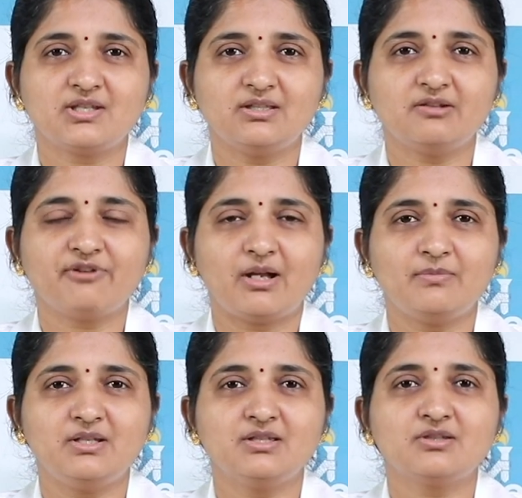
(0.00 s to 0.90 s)
and their
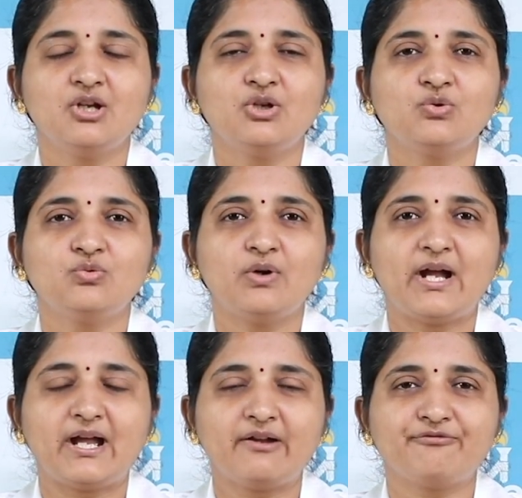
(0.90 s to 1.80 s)
families to
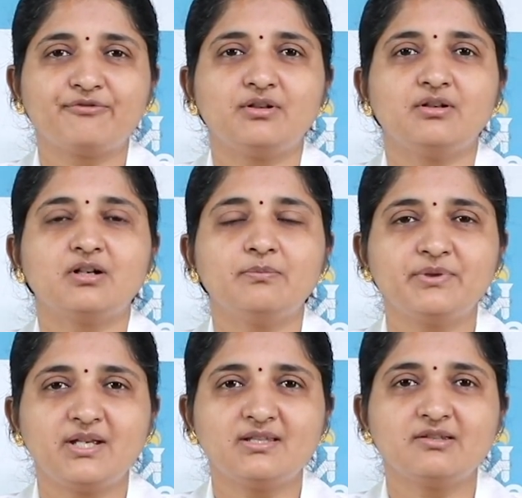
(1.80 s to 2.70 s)
have a
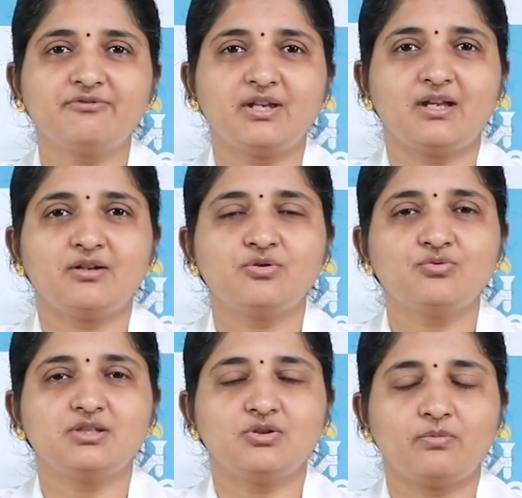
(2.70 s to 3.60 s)
comprehensive care
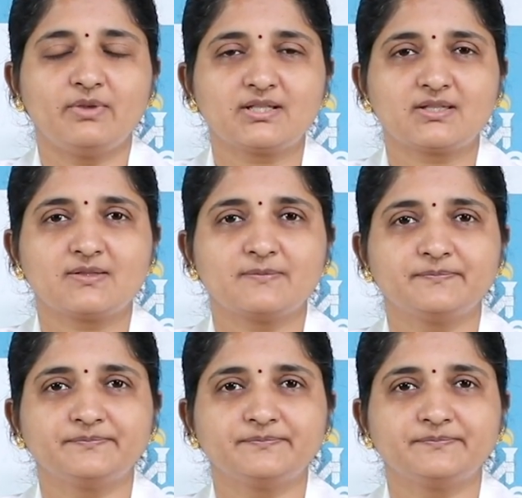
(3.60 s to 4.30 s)
to genomics.